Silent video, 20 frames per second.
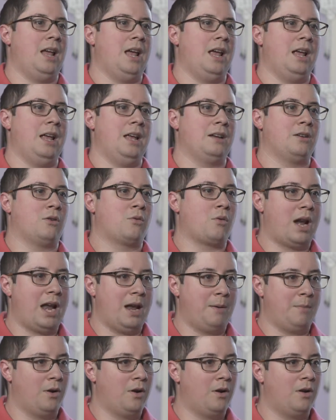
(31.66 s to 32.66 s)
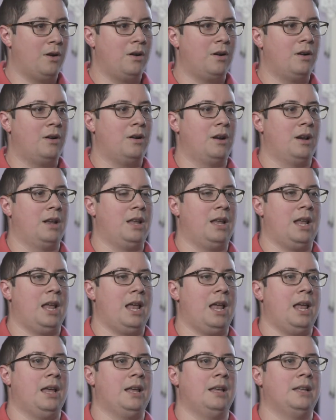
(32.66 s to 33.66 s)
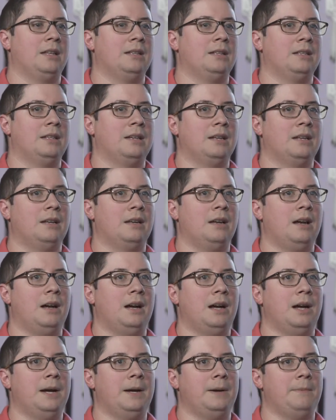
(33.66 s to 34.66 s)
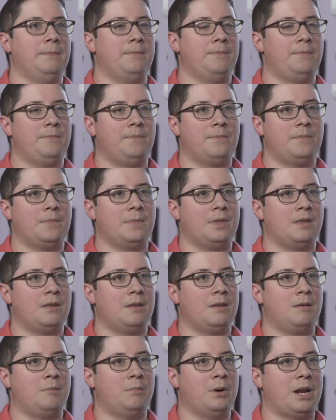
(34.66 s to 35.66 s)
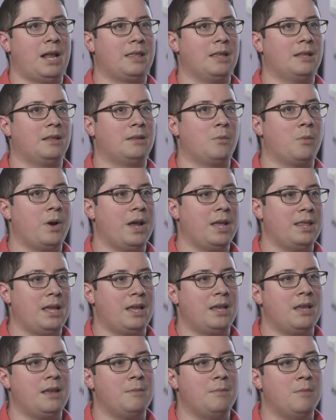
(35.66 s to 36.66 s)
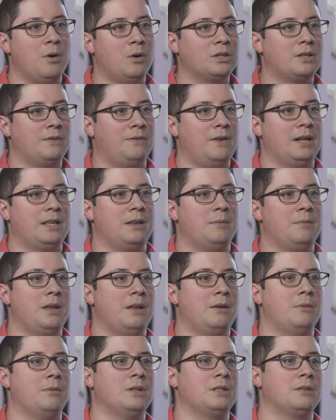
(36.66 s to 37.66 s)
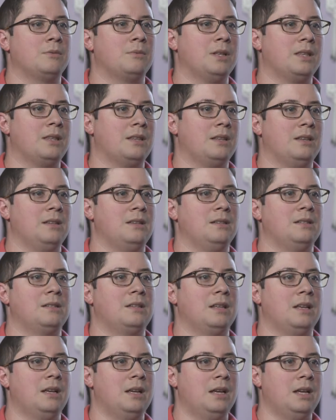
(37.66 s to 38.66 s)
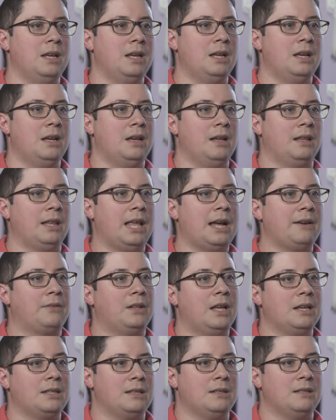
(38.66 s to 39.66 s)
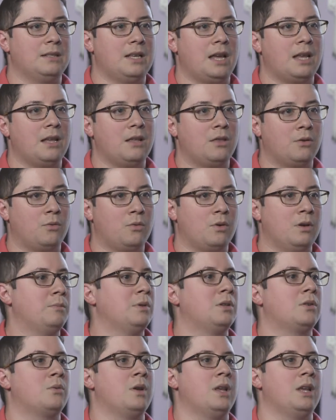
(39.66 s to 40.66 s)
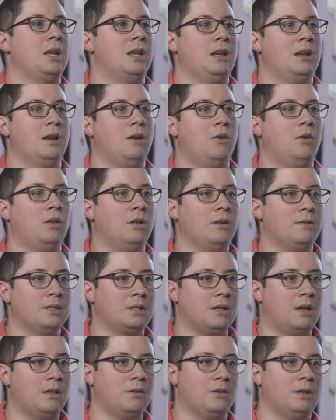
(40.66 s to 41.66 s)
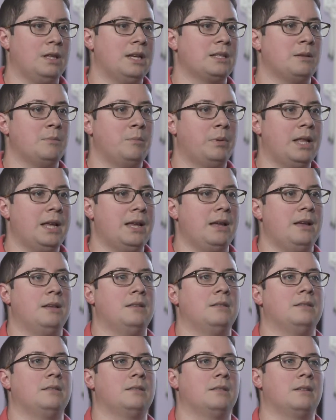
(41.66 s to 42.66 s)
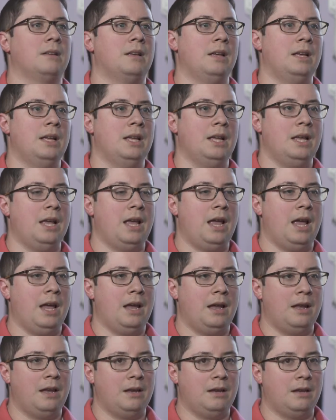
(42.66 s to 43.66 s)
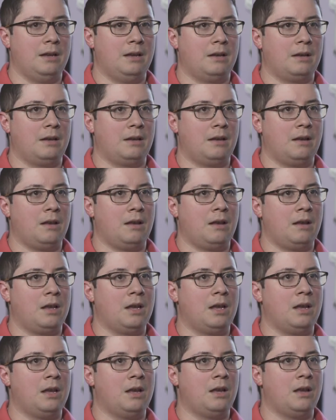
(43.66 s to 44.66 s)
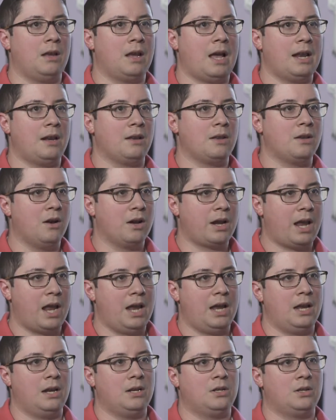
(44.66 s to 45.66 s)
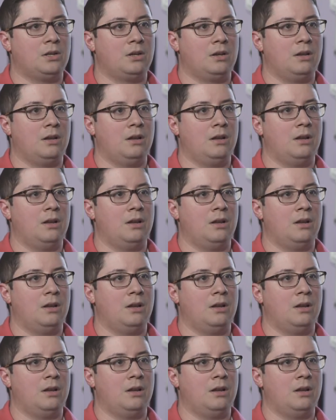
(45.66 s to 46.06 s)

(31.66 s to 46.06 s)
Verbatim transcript: and grammar and um, but I think the way that he most affected me was with his life lessons that he threw in between all of his other lesson plans, and he at a young age